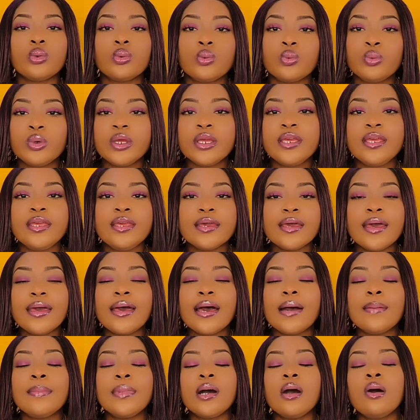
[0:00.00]
We hear
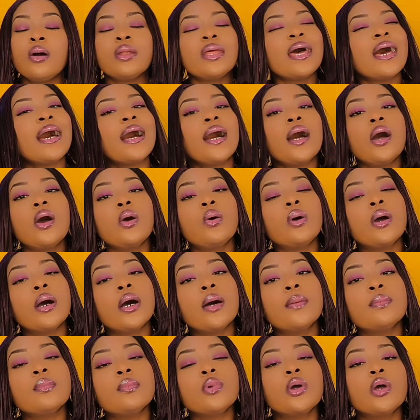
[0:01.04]
about
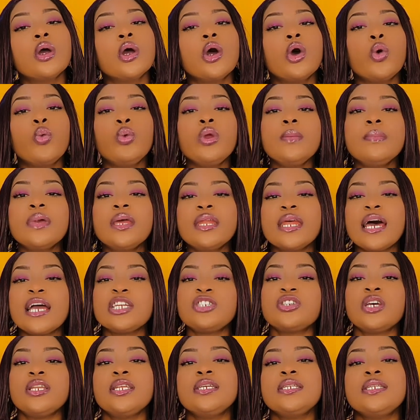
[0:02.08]
how women
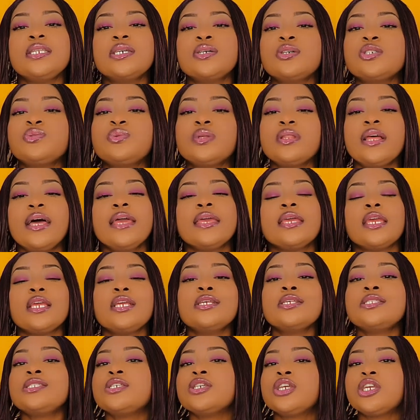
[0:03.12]
actually deals with like
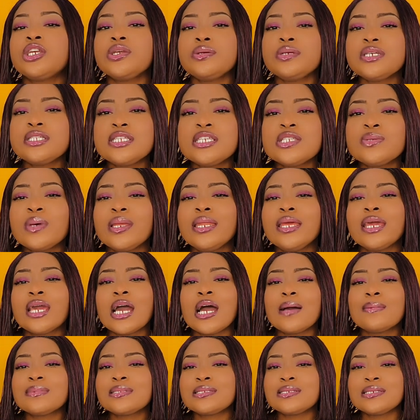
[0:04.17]
insecurities when it
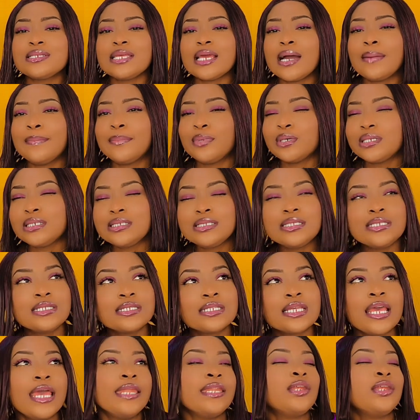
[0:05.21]
comes to their bodies.